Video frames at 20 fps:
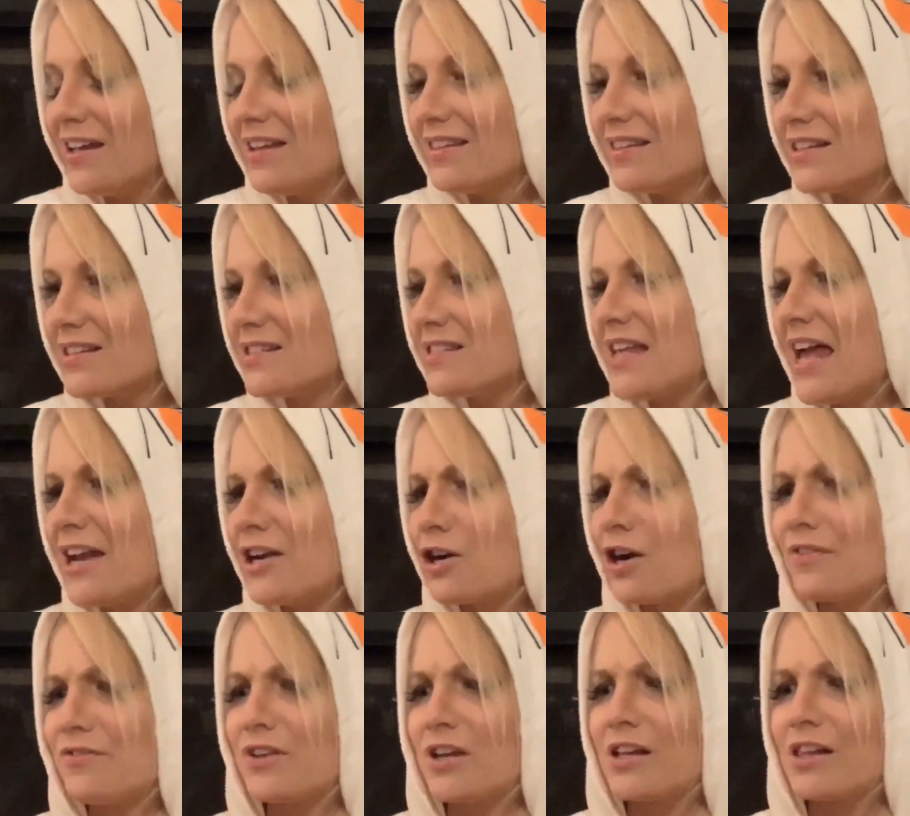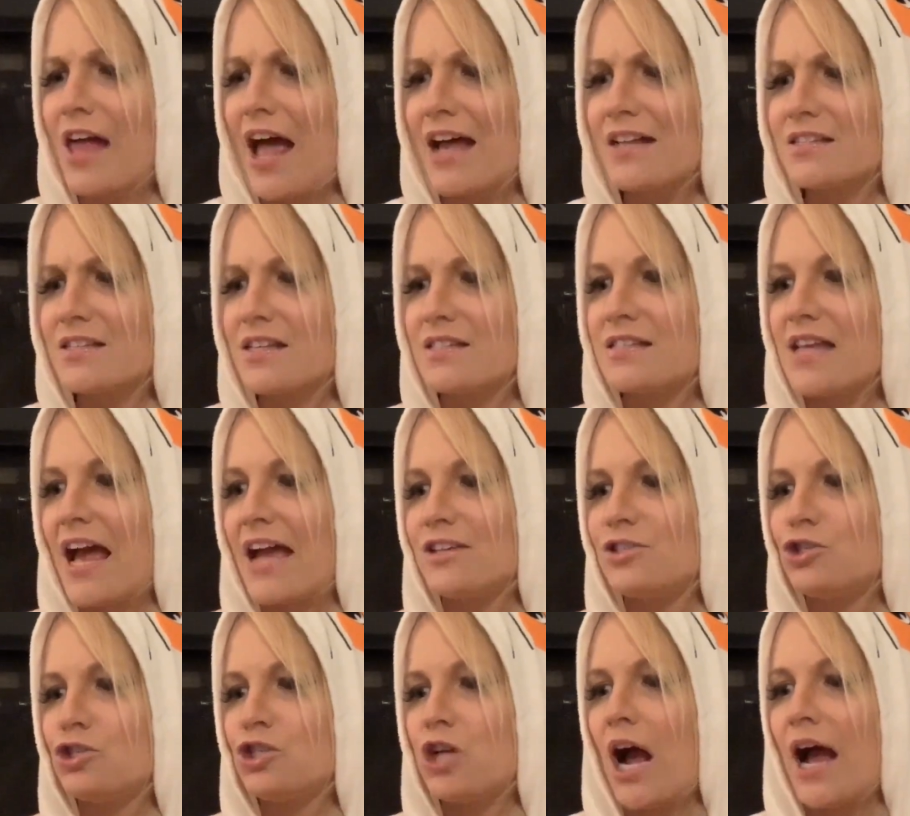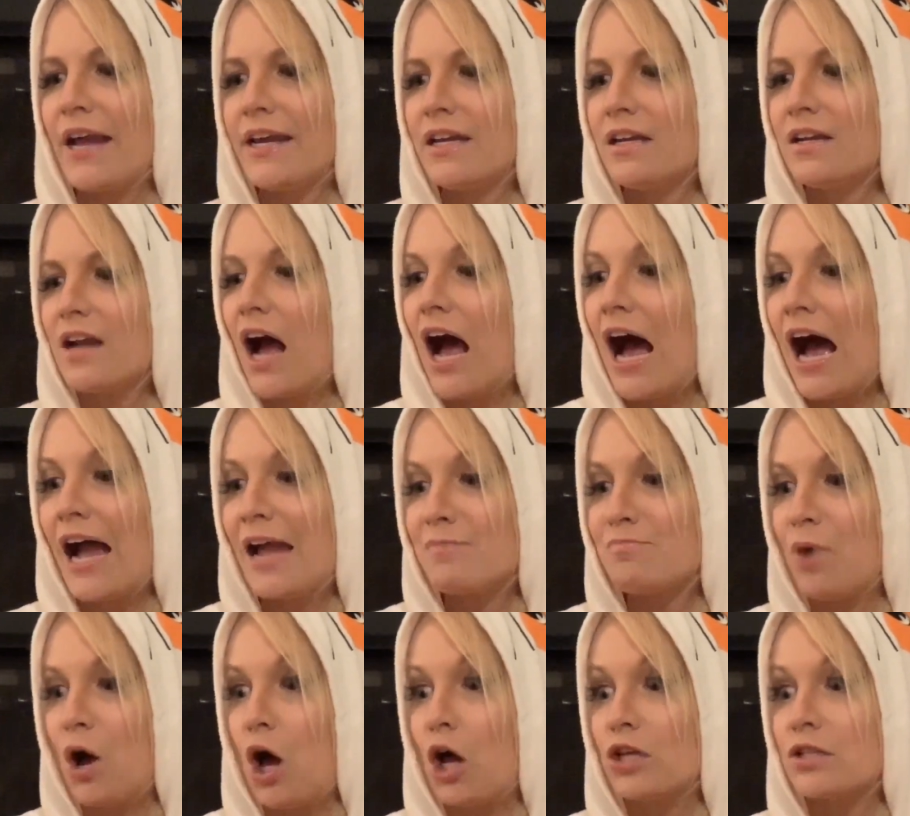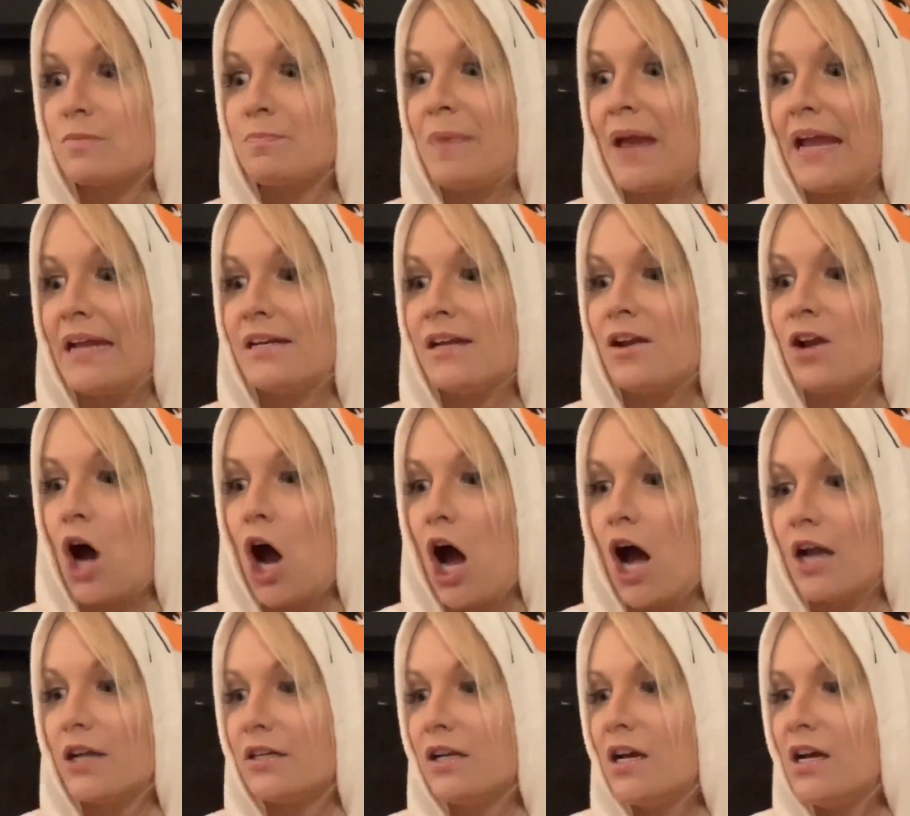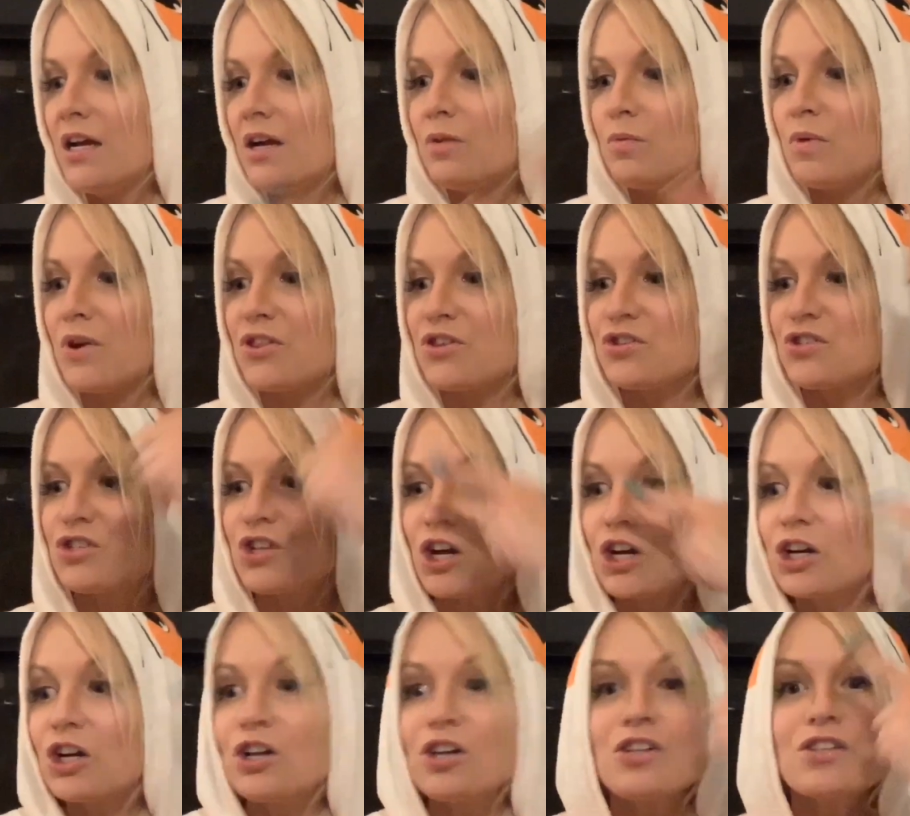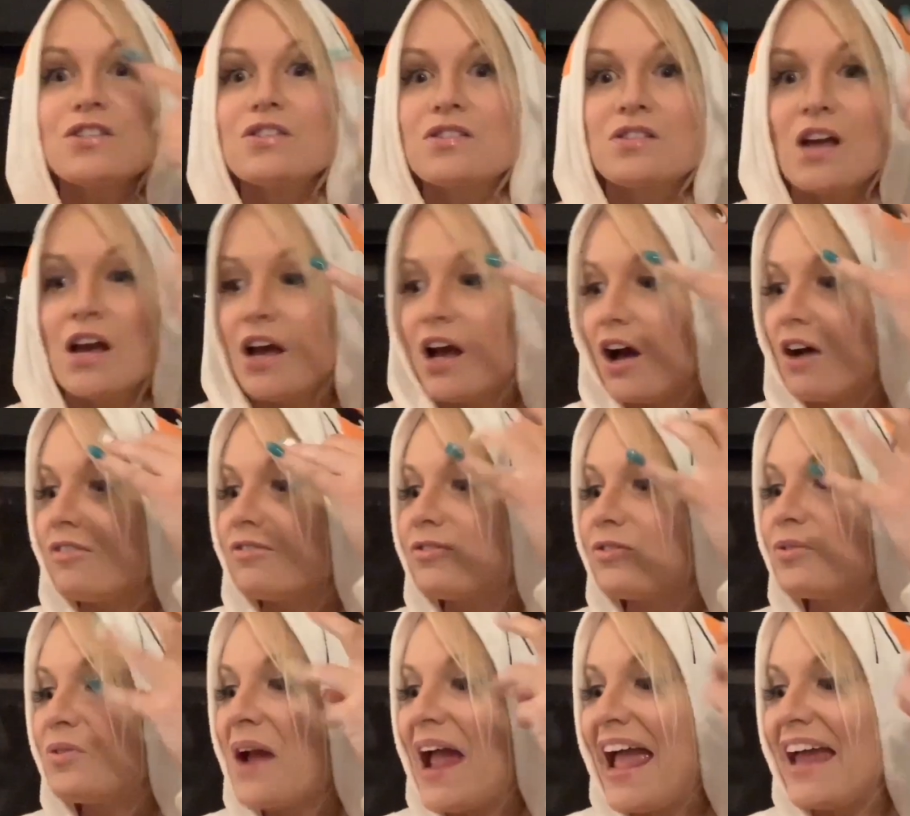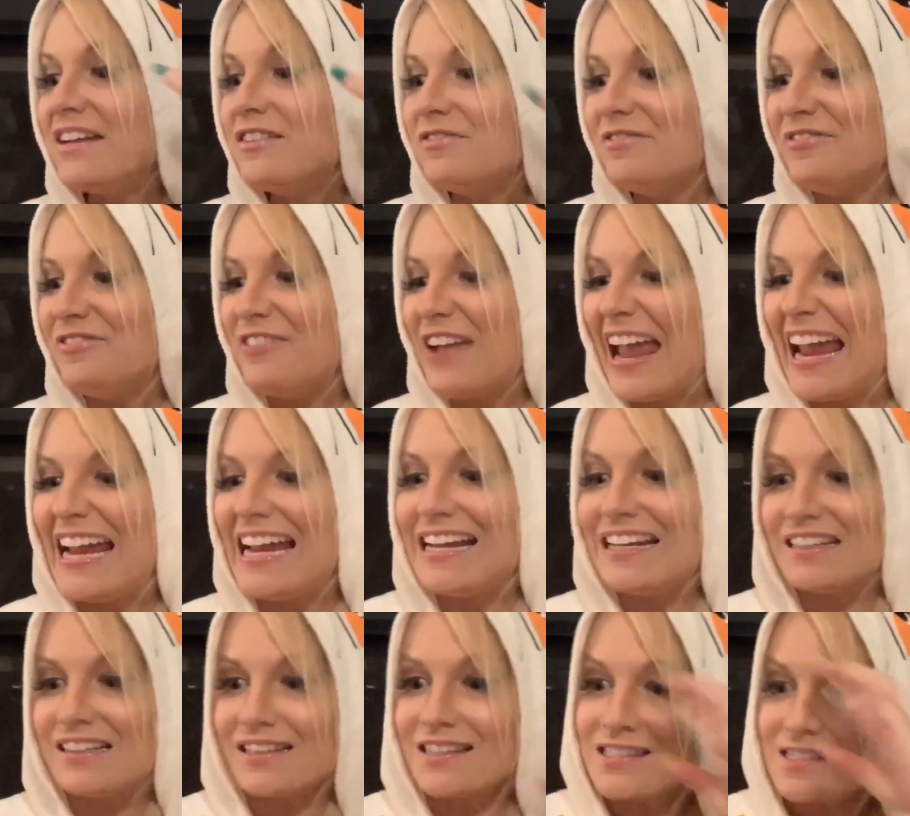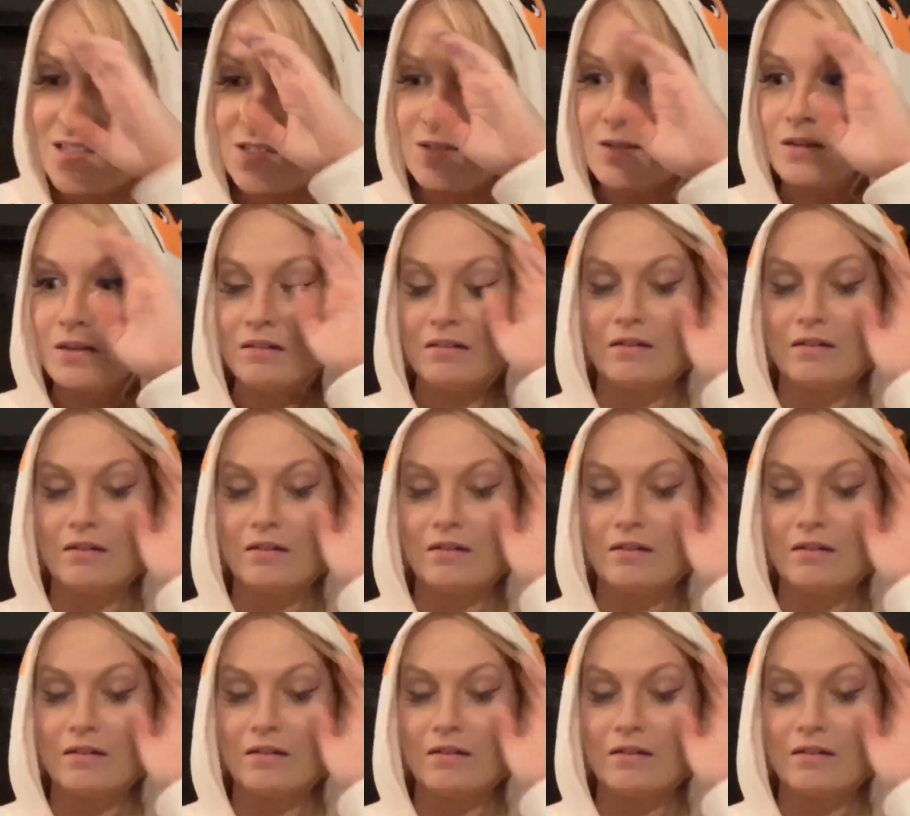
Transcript: The center of the glasses had giant eyeballs painted on with circles of red veins.